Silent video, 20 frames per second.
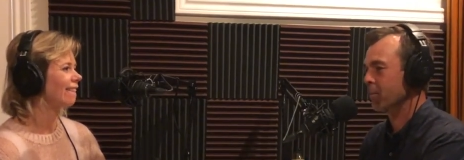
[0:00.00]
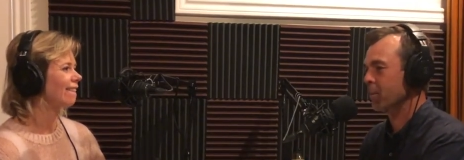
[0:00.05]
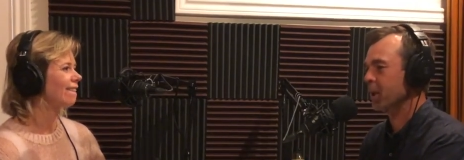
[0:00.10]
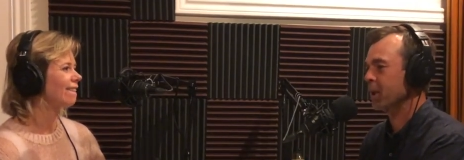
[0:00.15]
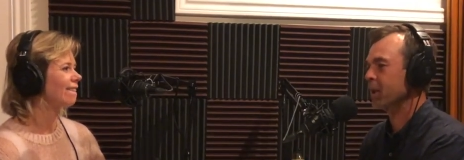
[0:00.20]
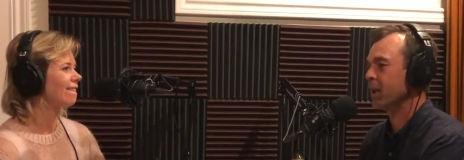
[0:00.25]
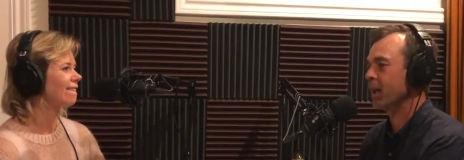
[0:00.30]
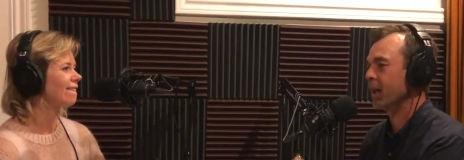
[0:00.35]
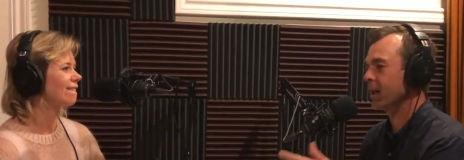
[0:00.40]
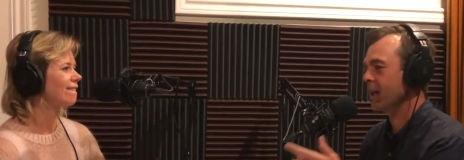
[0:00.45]

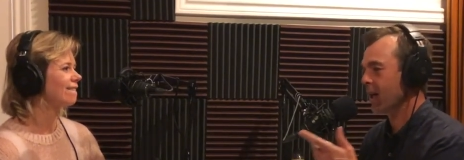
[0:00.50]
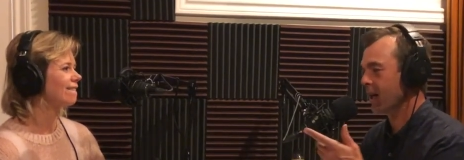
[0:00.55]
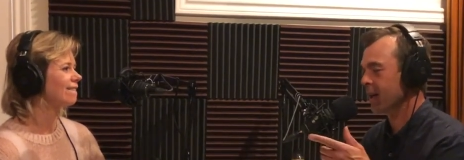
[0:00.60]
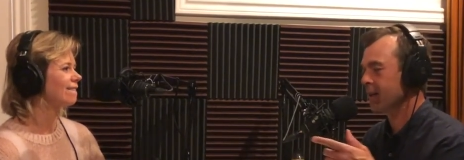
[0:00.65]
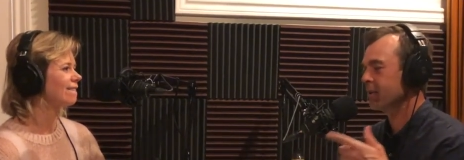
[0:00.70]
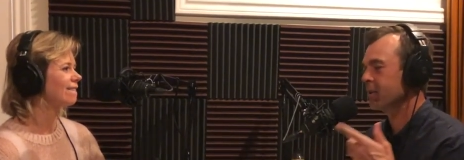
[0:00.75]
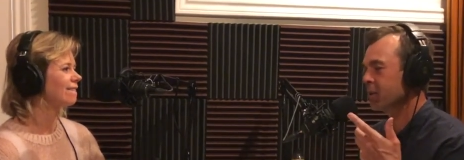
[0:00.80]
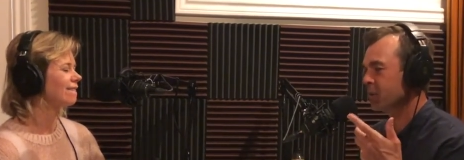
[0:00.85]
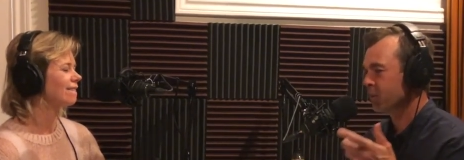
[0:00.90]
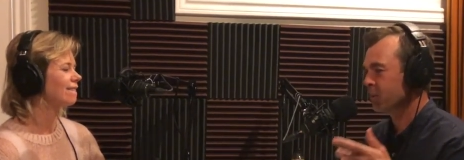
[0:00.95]
Speaker 1: but that
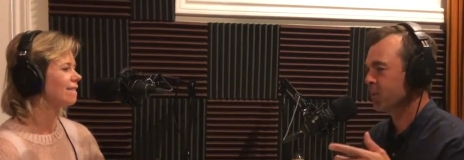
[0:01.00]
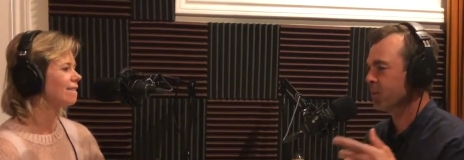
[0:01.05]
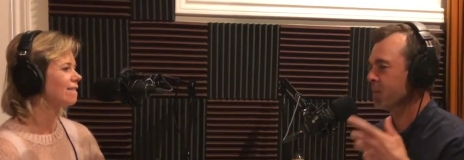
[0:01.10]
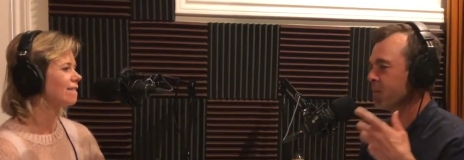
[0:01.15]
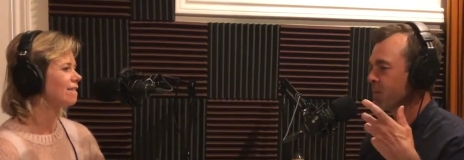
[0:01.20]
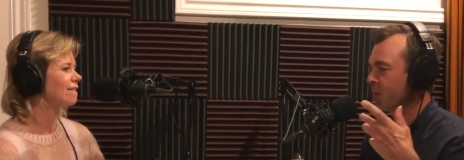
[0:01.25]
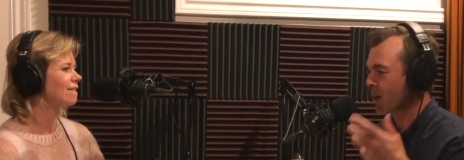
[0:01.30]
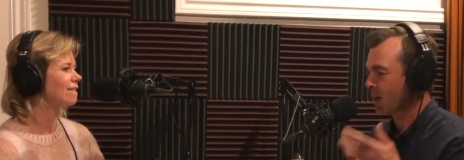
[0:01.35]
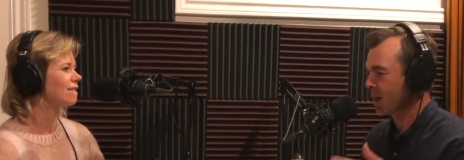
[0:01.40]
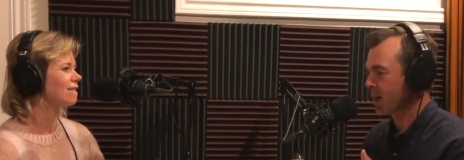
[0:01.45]
I do
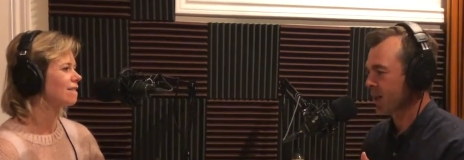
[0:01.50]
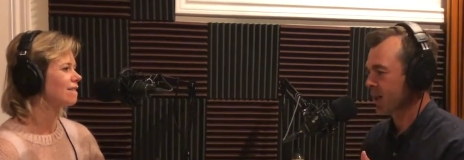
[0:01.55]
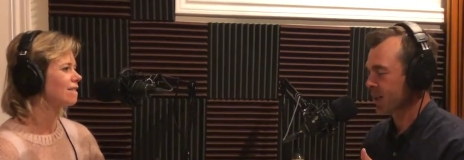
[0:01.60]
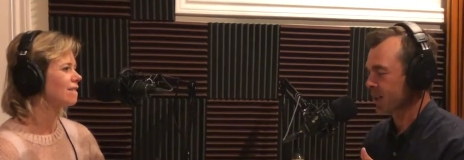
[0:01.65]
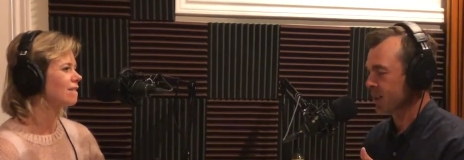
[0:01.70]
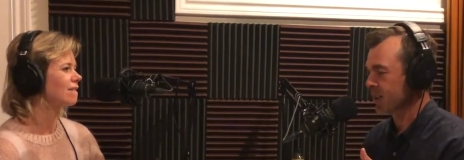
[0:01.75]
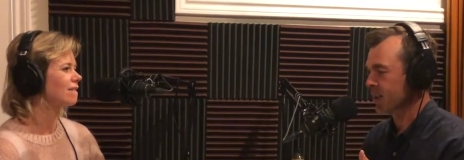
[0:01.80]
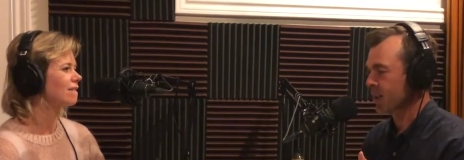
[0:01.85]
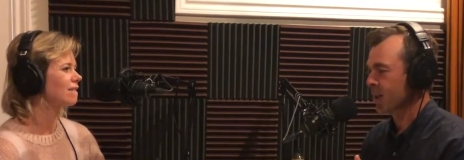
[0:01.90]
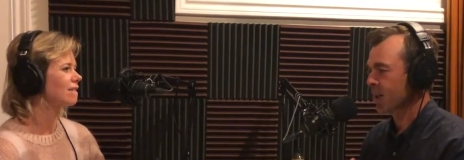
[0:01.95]

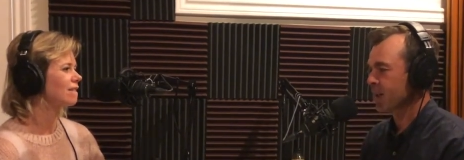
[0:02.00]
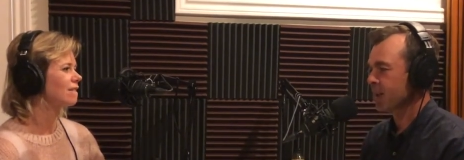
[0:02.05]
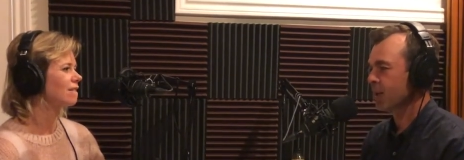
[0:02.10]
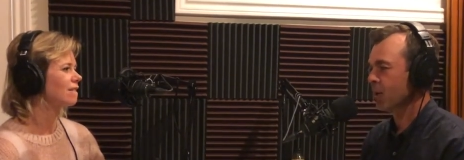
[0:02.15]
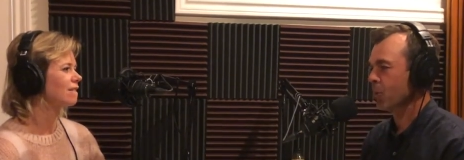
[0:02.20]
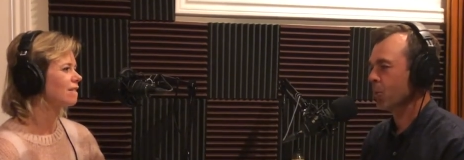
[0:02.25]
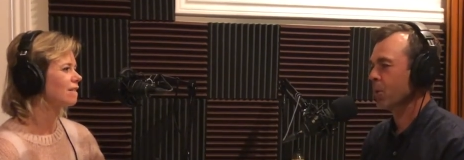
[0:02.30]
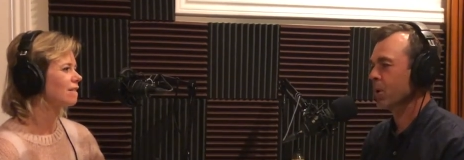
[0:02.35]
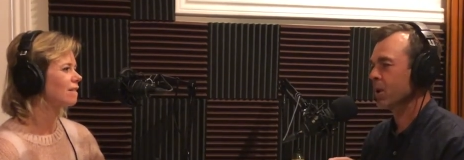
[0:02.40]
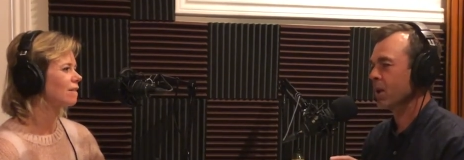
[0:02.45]
find
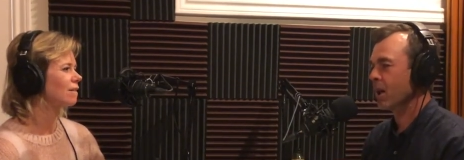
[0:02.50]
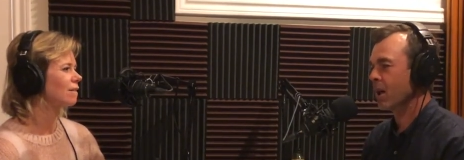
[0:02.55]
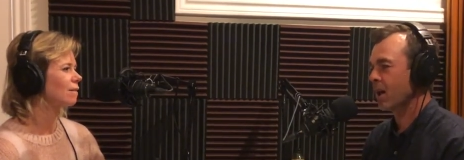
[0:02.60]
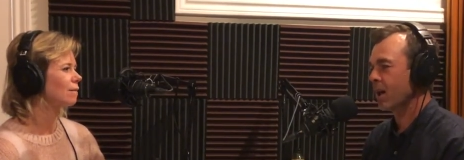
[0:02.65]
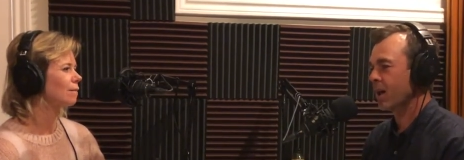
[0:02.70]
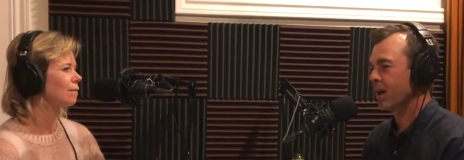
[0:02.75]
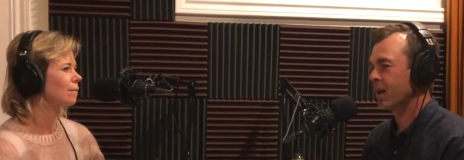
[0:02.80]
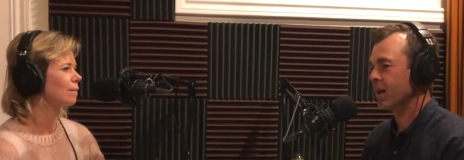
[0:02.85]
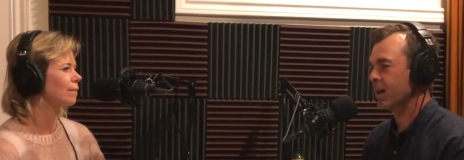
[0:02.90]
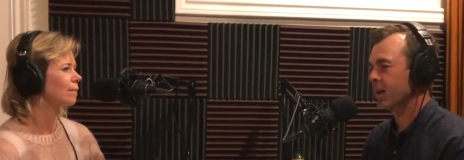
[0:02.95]
that when
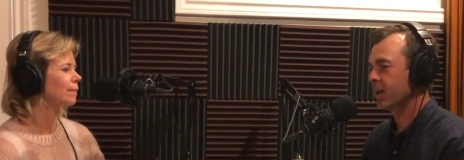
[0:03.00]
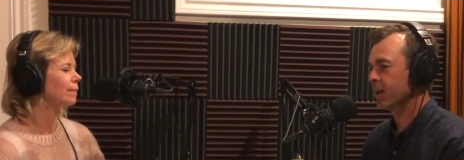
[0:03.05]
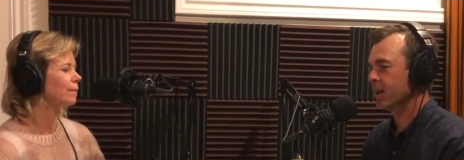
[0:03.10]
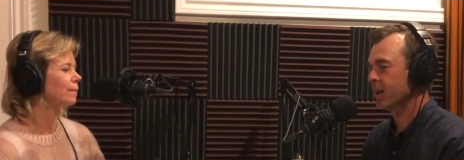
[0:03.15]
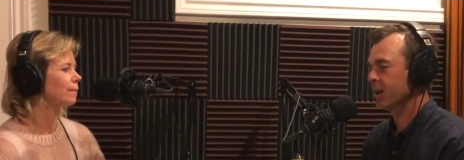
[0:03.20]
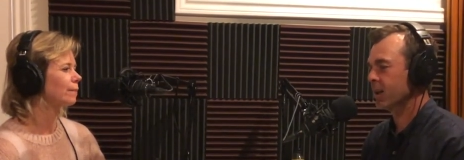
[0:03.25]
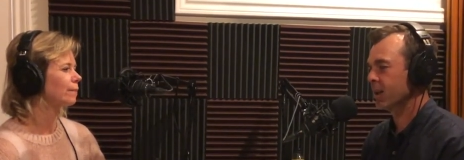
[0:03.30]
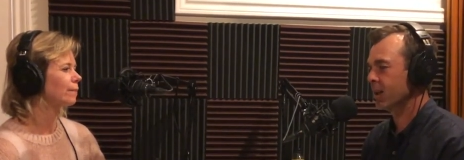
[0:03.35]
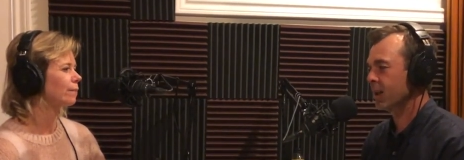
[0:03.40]
I,